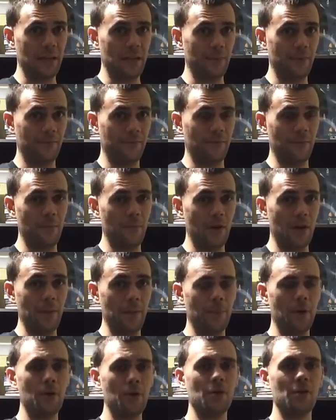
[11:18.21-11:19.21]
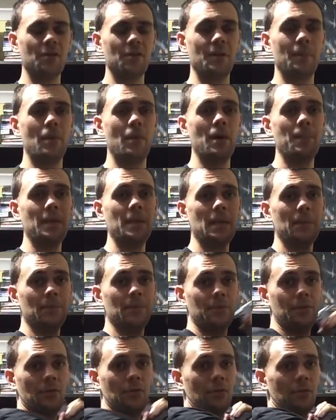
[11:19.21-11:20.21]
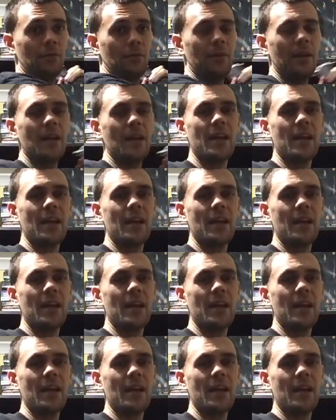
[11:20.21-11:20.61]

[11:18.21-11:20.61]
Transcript: coming from my opponent, I might be able to